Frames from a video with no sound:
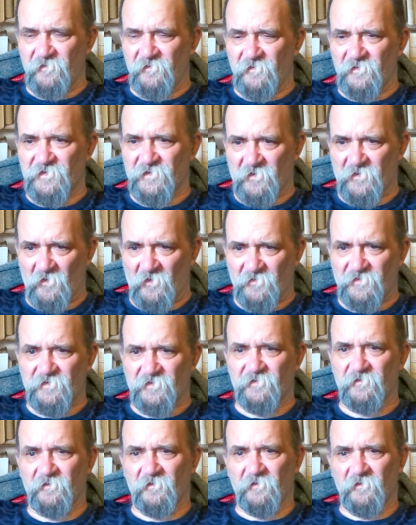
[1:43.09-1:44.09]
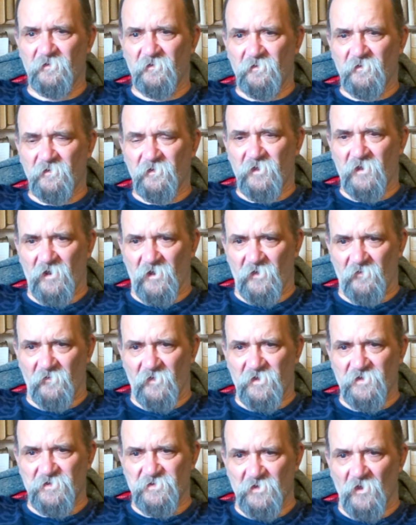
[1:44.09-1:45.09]
the Scots
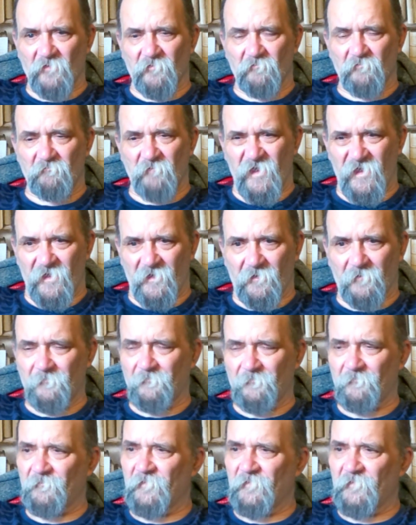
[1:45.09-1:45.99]
cleric John Mayer.